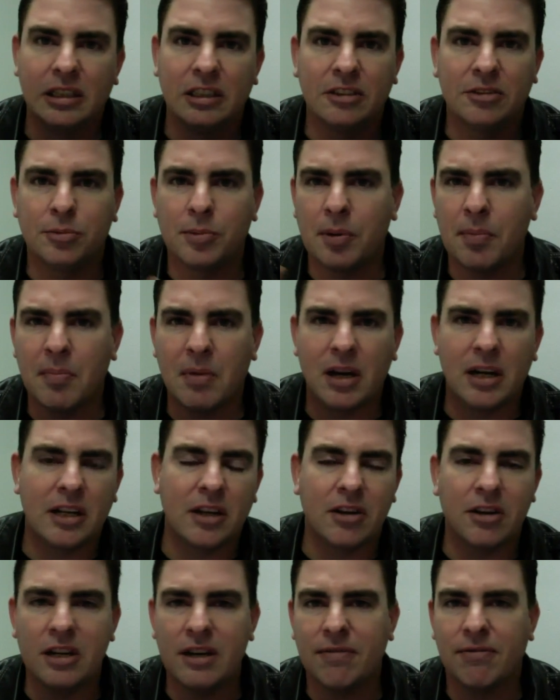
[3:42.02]
spend money
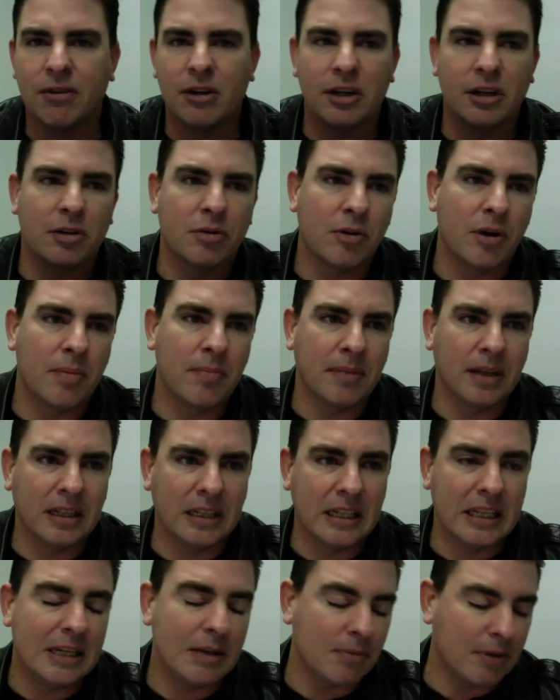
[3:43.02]
on different equipment.
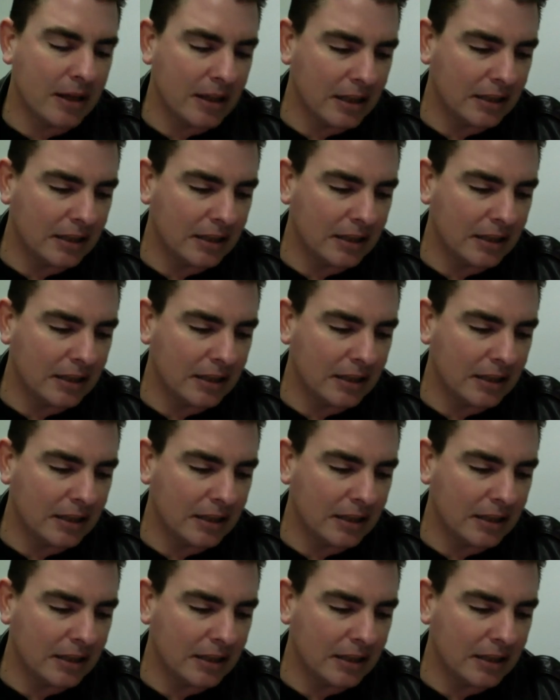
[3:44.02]
Anyway,